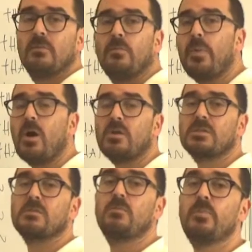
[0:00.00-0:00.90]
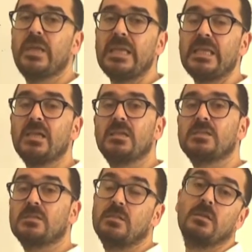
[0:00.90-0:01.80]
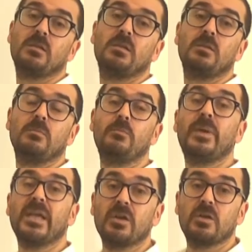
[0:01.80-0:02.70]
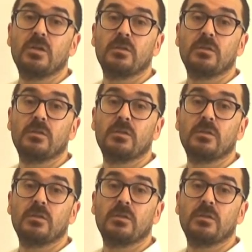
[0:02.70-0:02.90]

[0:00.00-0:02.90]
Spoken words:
box B is bigger.